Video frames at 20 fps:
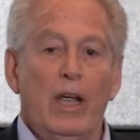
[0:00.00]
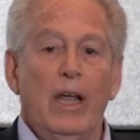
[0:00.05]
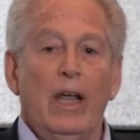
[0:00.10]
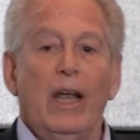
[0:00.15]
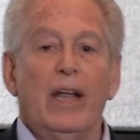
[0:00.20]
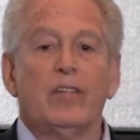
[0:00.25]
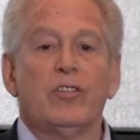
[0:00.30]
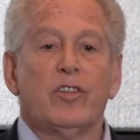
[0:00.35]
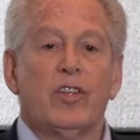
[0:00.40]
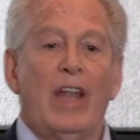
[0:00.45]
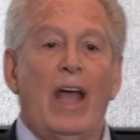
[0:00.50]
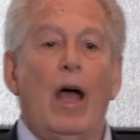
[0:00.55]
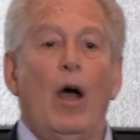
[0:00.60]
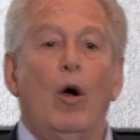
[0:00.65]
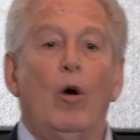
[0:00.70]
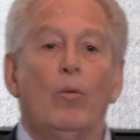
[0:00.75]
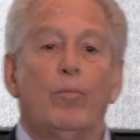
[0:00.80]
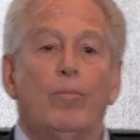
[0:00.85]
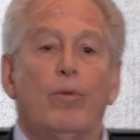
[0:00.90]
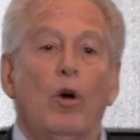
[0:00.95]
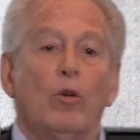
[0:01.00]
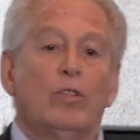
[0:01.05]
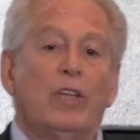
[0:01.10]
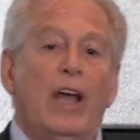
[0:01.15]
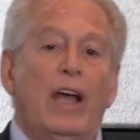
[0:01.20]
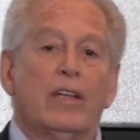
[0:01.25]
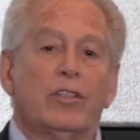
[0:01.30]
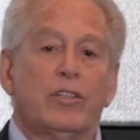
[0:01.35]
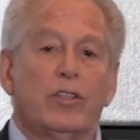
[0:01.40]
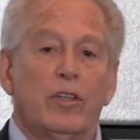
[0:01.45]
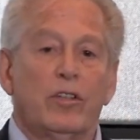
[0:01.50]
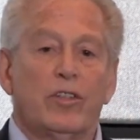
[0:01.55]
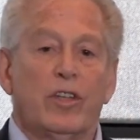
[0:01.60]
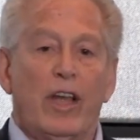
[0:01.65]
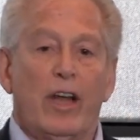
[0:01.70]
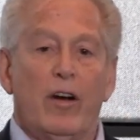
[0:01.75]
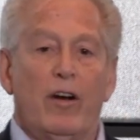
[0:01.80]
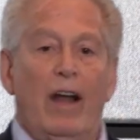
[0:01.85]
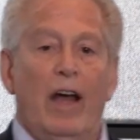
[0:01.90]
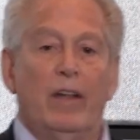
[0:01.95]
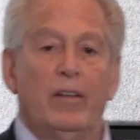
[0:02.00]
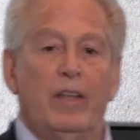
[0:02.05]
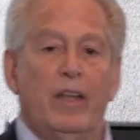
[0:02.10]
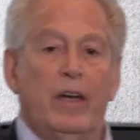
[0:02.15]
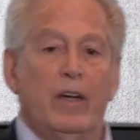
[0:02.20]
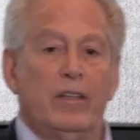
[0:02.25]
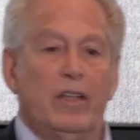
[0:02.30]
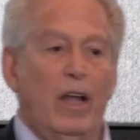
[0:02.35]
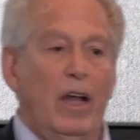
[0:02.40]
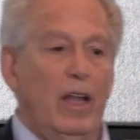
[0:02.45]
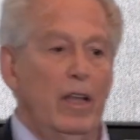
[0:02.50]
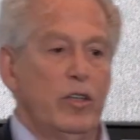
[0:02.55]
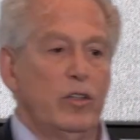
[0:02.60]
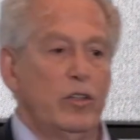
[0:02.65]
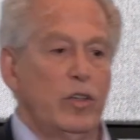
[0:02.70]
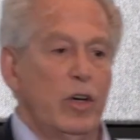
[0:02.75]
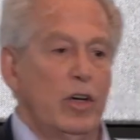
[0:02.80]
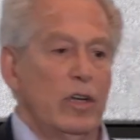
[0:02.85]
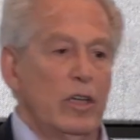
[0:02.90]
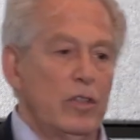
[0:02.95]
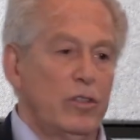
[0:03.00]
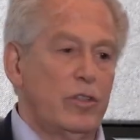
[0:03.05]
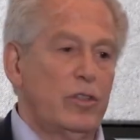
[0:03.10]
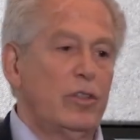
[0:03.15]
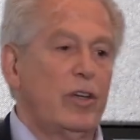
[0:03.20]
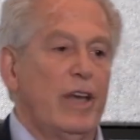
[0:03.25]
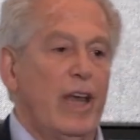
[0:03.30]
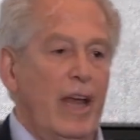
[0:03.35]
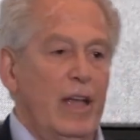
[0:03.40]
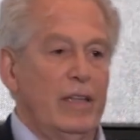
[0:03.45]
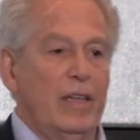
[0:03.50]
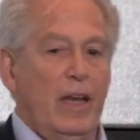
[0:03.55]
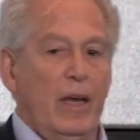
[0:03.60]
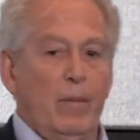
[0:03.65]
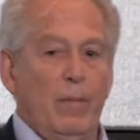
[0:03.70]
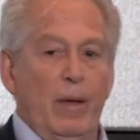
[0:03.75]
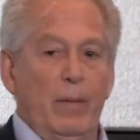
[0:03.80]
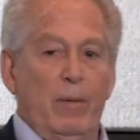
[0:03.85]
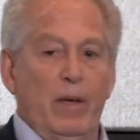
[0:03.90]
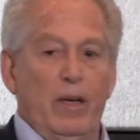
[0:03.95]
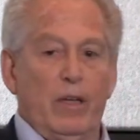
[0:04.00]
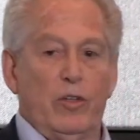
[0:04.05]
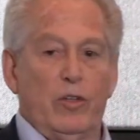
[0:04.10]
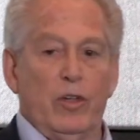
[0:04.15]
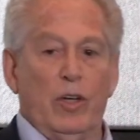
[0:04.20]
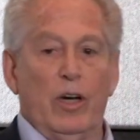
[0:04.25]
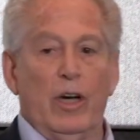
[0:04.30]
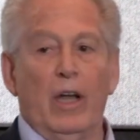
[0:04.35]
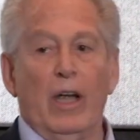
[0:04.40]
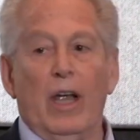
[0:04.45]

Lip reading: It's now protesters that are out there telling journalists, you can't take my picture.